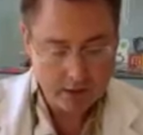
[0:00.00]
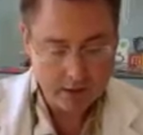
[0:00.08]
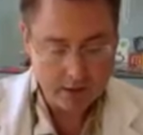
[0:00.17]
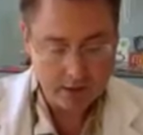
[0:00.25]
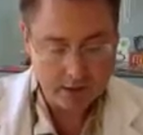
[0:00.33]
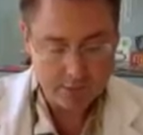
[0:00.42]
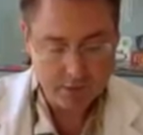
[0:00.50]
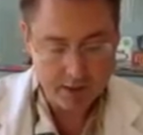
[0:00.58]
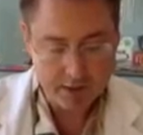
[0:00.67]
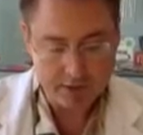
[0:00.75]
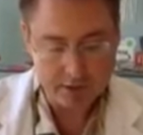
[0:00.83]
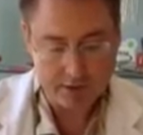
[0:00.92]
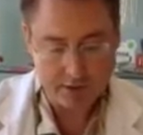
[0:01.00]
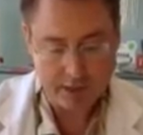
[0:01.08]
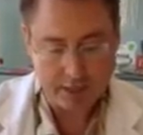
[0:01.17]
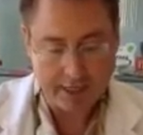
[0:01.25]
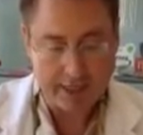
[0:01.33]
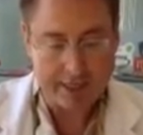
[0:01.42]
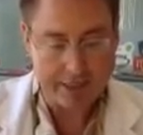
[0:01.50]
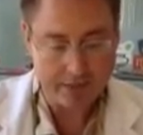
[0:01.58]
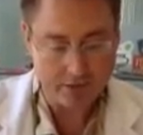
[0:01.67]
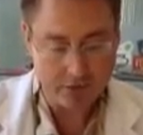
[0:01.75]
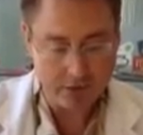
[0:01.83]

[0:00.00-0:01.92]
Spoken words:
and cosmetically there's a line that